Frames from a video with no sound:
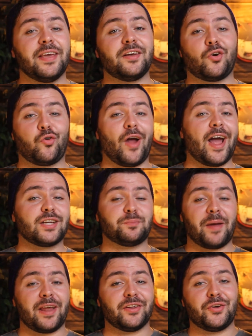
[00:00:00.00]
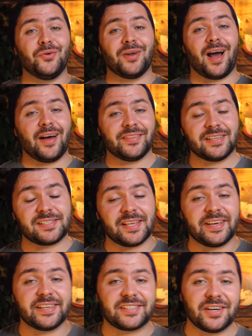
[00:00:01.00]
think Crash Bandicoot on this
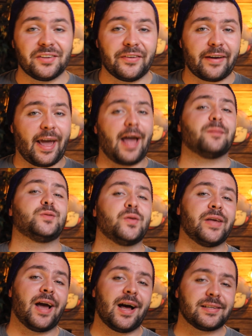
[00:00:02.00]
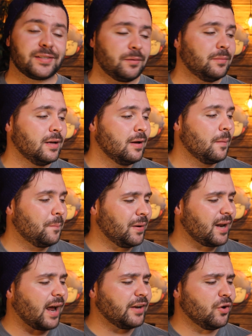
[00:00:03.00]
thing is gonna look absolutely awesome,
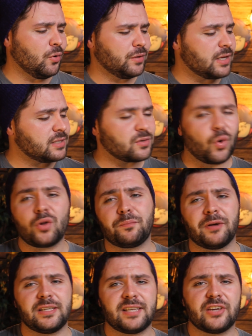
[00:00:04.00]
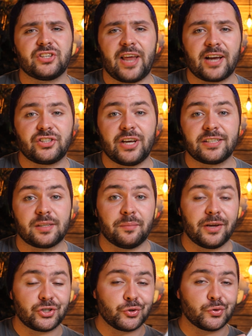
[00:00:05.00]
but I know this old PlayStation actually has
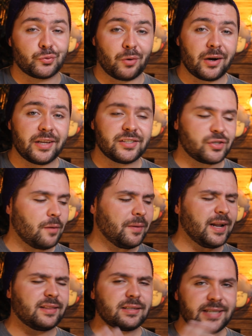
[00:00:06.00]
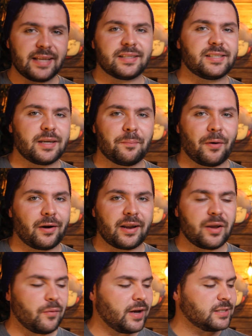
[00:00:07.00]
some issues running, so I'm gonna have to take this thing apart
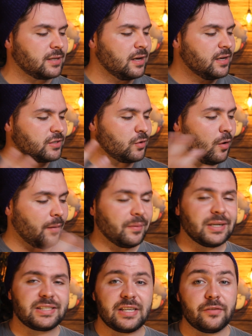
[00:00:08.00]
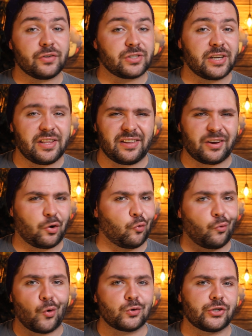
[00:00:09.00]
anyways. So I'm gonna see if there's any like
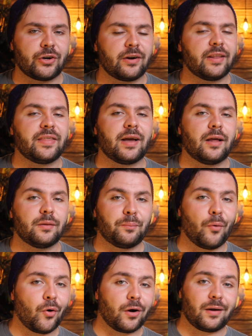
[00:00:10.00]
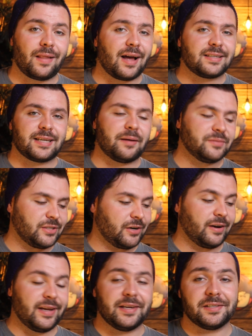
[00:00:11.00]
corrosion or anything on the board. A lot of times
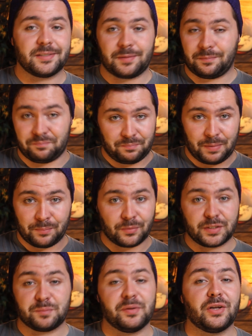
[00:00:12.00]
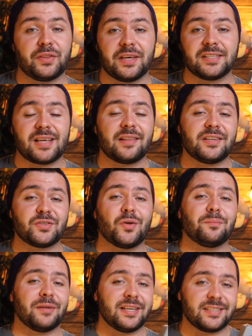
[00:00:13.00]
there is people spill things on these
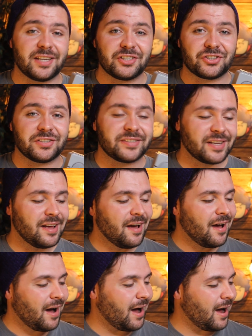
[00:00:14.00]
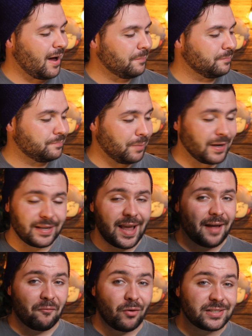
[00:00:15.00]
old PlayStations. Um, but
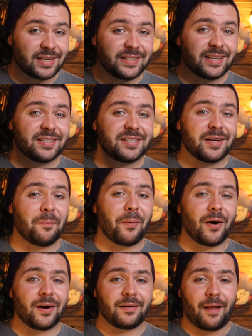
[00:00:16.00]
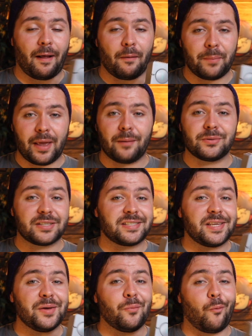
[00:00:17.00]
yeah, once I take this thing apart, I'll be able to
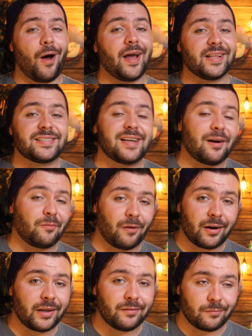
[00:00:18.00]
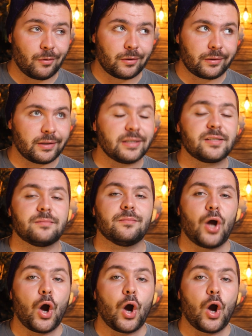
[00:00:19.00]
see why it's not running, well, at least